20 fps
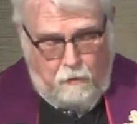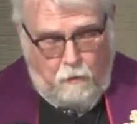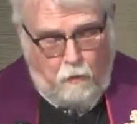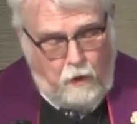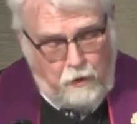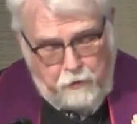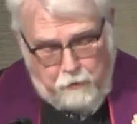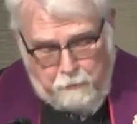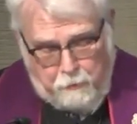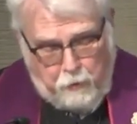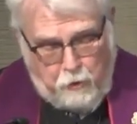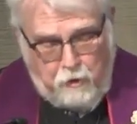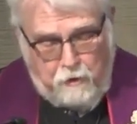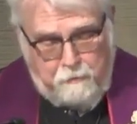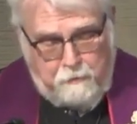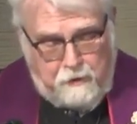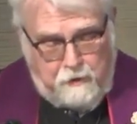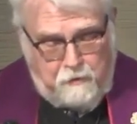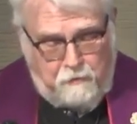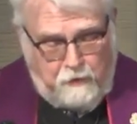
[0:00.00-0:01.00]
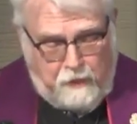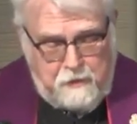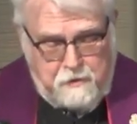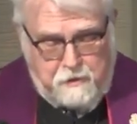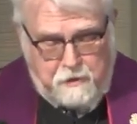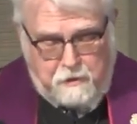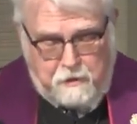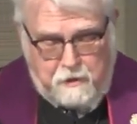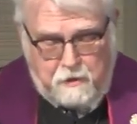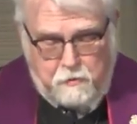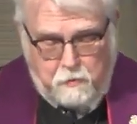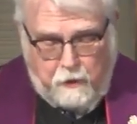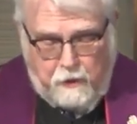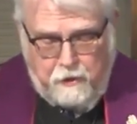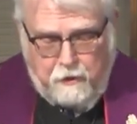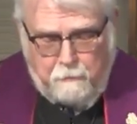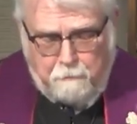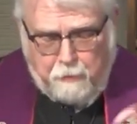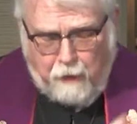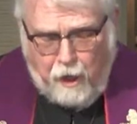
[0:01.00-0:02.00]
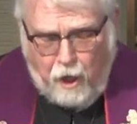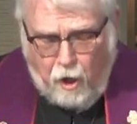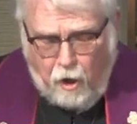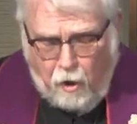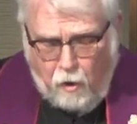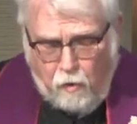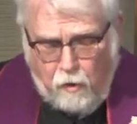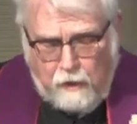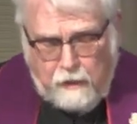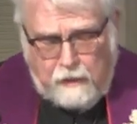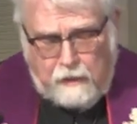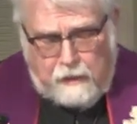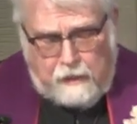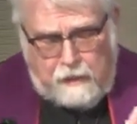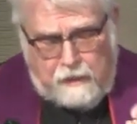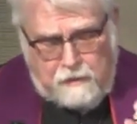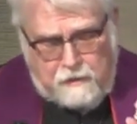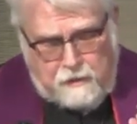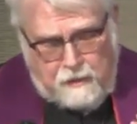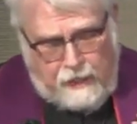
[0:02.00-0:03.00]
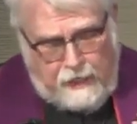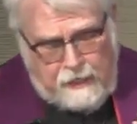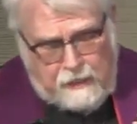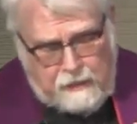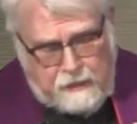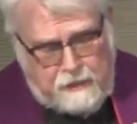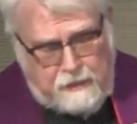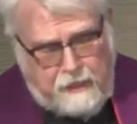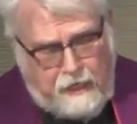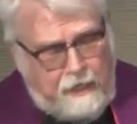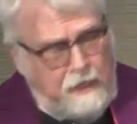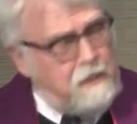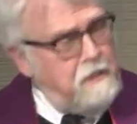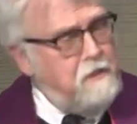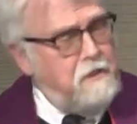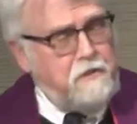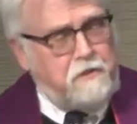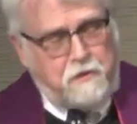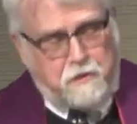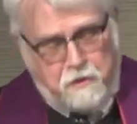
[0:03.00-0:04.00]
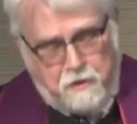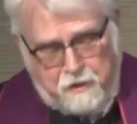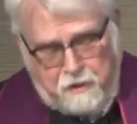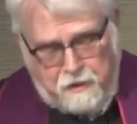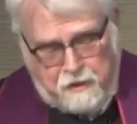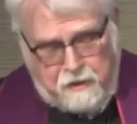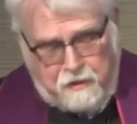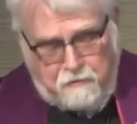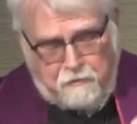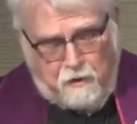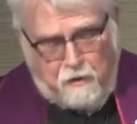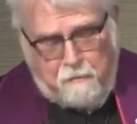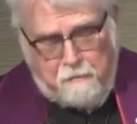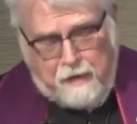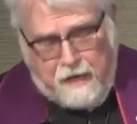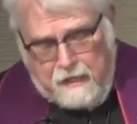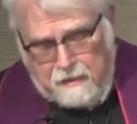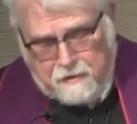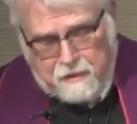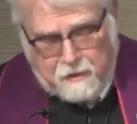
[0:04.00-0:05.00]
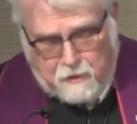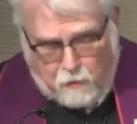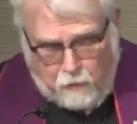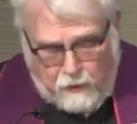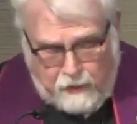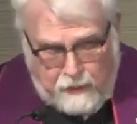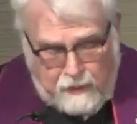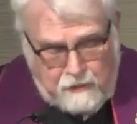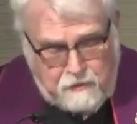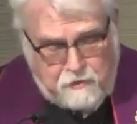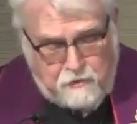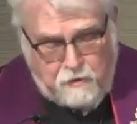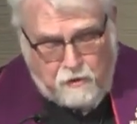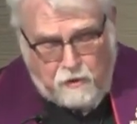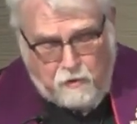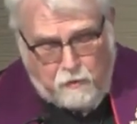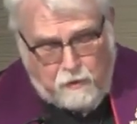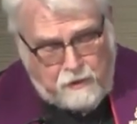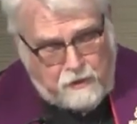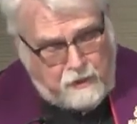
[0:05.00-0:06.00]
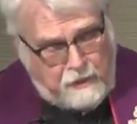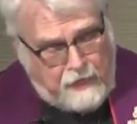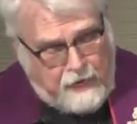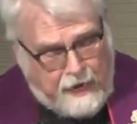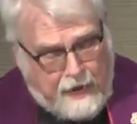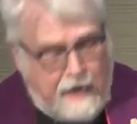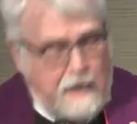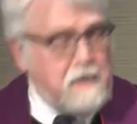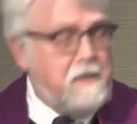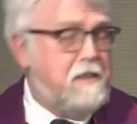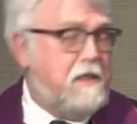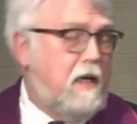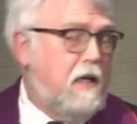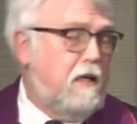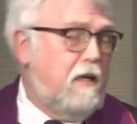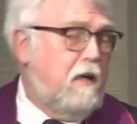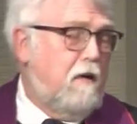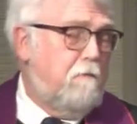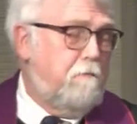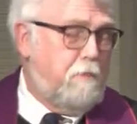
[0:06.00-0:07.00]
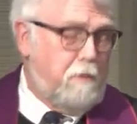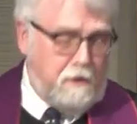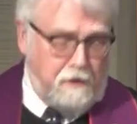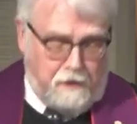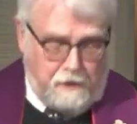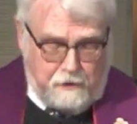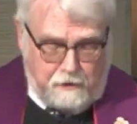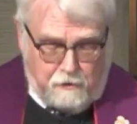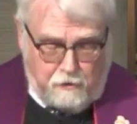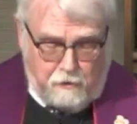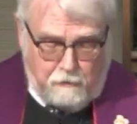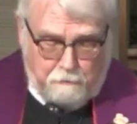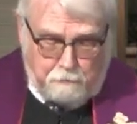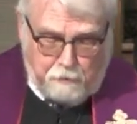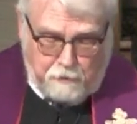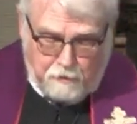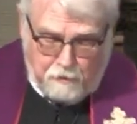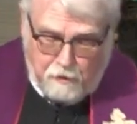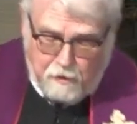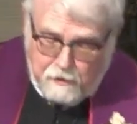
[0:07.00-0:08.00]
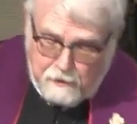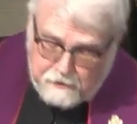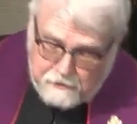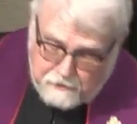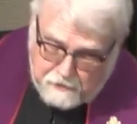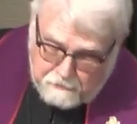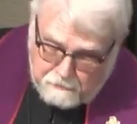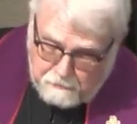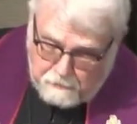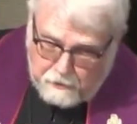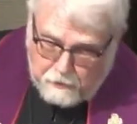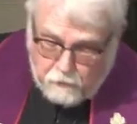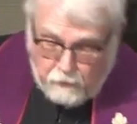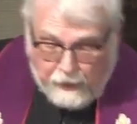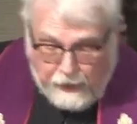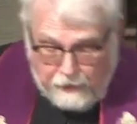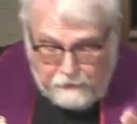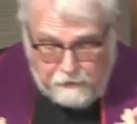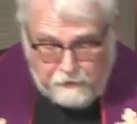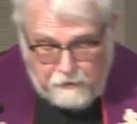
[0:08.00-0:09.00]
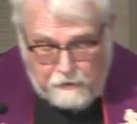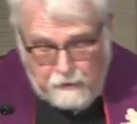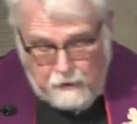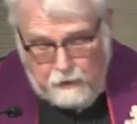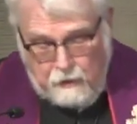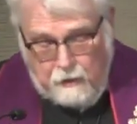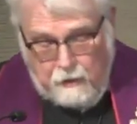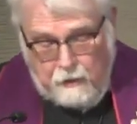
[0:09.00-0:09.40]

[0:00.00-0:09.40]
Walter Brueggemann writes it this way: the bow is likely not understood in romantic ways, nor with an accent of political pluralism. Rather,